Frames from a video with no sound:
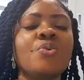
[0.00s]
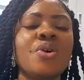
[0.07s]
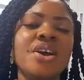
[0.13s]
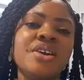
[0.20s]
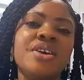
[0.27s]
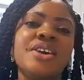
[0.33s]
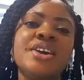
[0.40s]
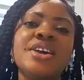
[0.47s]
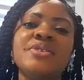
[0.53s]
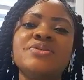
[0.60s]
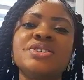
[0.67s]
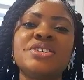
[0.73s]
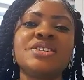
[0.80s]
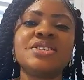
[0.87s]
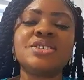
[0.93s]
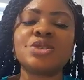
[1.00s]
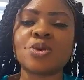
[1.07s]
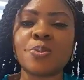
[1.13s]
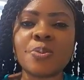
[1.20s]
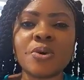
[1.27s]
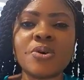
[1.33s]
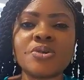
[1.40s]
when he gives you this
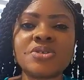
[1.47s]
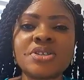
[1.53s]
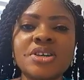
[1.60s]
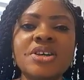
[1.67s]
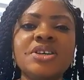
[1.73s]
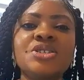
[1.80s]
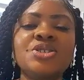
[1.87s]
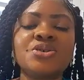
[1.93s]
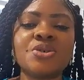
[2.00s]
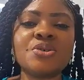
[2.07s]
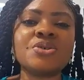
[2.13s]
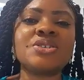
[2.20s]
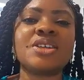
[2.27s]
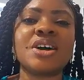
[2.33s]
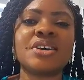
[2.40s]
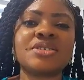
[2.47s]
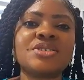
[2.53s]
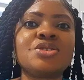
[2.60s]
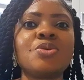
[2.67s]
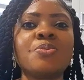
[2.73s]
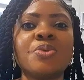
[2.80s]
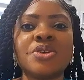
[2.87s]
support, it shows that
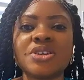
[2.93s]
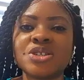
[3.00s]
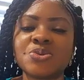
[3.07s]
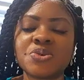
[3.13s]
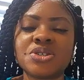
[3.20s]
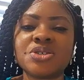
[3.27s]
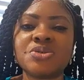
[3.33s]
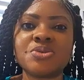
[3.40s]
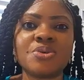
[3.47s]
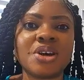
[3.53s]
somebody is with you.